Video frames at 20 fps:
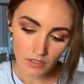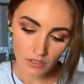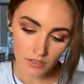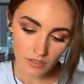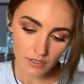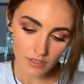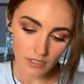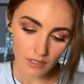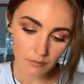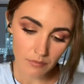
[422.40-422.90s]

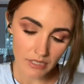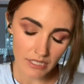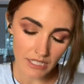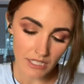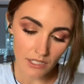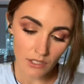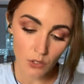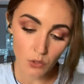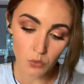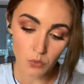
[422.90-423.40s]

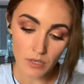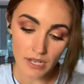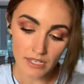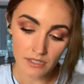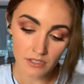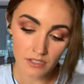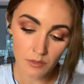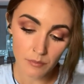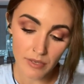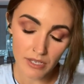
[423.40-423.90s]
Somebody who
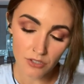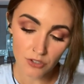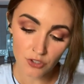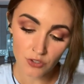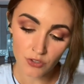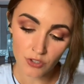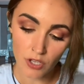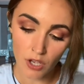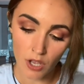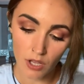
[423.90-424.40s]
has special
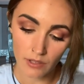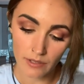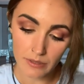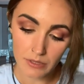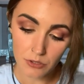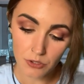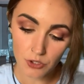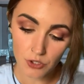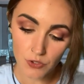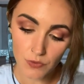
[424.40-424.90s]

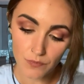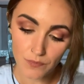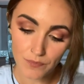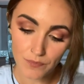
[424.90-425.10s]
knowledge